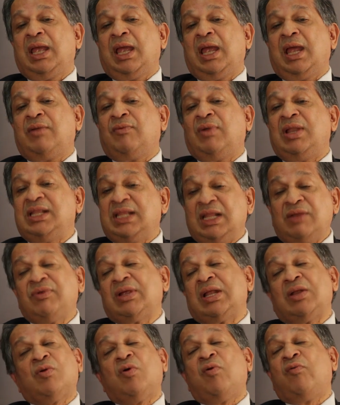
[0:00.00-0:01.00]
And only then we
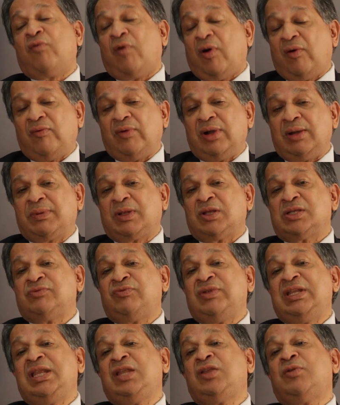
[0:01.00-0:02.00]
can go forward, because
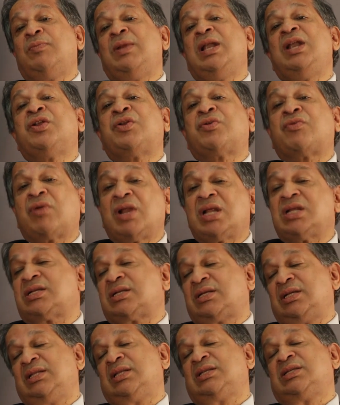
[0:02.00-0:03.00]
we need to build
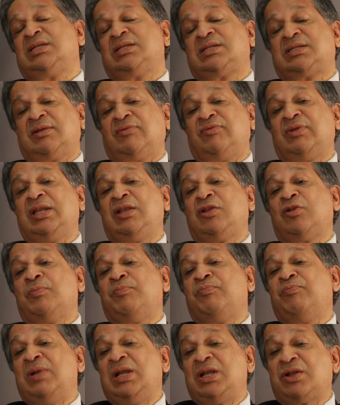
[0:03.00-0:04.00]
trust in the system. We need to
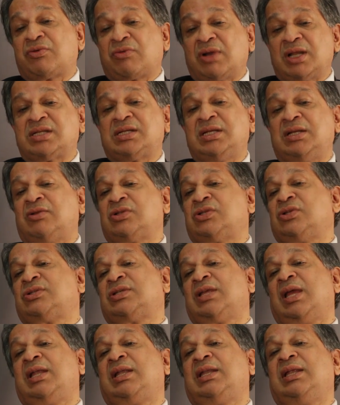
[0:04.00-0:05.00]
build trust in our
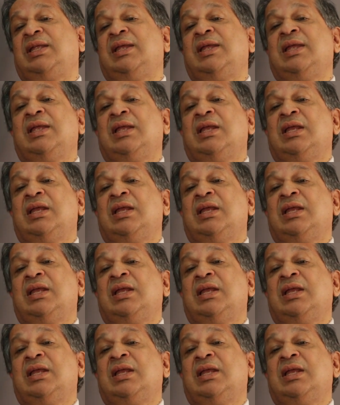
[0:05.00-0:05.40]
society.